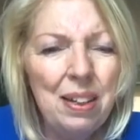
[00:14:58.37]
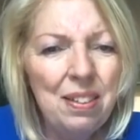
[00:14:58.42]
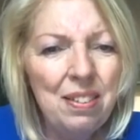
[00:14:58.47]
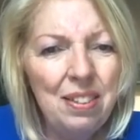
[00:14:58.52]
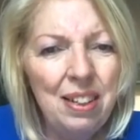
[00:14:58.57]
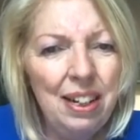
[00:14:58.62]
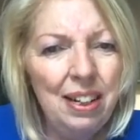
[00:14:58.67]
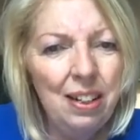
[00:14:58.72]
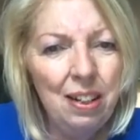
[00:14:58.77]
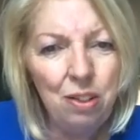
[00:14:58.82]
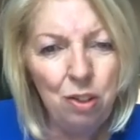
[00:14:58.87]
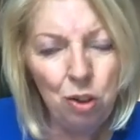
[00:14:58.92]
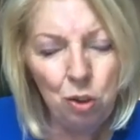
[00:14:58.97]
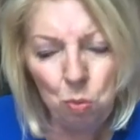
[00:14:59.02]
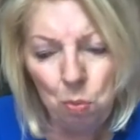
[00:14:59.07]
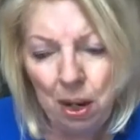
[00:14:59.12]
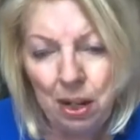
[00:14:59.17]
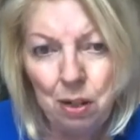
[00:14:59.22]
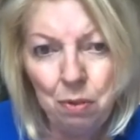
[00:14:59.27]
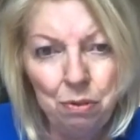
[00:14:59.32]
See, this is
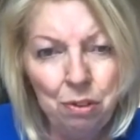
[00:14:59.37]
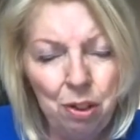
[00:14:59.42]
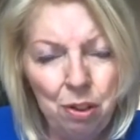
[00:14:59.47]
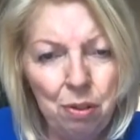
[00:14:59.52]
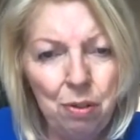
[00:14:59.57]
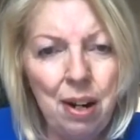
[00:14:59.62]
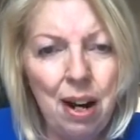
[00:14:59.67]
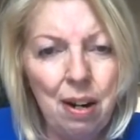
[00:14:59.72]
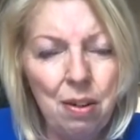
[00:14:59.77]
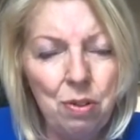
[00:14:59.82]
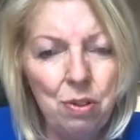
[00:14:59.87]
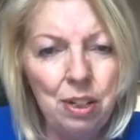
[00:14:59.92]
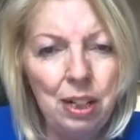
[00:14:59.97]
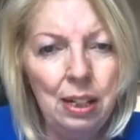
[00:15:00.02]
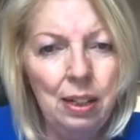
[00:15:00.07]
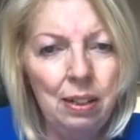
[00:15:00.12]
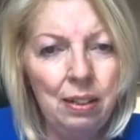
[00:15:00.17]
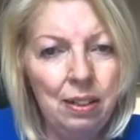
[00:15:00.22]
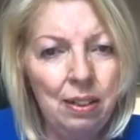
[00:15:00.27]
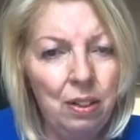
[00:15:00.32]
one of the crowns
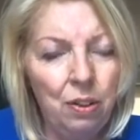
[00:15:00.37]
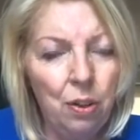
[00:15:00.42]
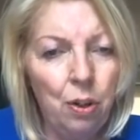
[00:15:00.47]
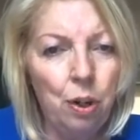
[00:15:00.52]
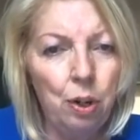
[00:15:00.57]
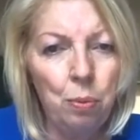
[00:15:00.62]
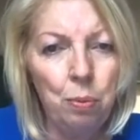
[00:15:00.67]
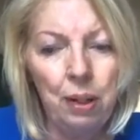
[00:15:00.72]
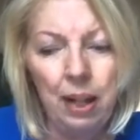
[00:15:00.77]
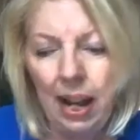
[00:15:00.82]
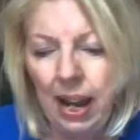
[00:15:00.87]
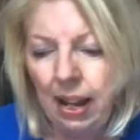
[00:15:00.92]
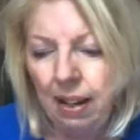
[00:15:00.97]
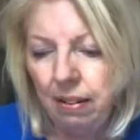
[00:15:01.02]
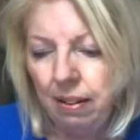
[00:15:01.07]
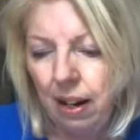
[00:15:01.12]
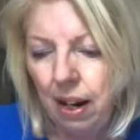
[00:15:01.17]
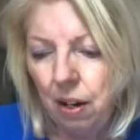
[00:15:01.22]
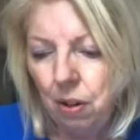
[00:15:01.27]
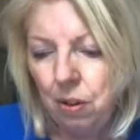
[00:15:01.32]
he, the Lord will
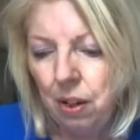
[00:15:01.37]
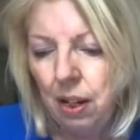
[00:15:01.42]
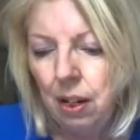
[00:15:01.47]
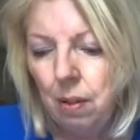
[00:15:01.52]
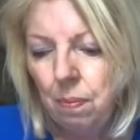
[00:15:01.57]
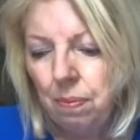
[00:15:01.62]
hand out.